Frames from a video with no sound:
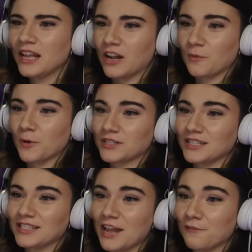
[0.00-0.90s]
Another
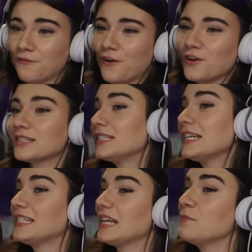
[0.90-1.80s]
person said, "First
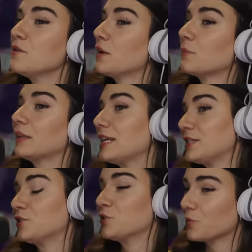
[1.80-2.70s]
DC movie
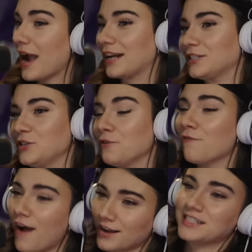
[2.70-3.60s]
released direct to
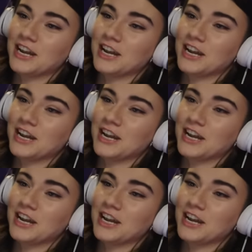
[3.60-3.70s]
Fox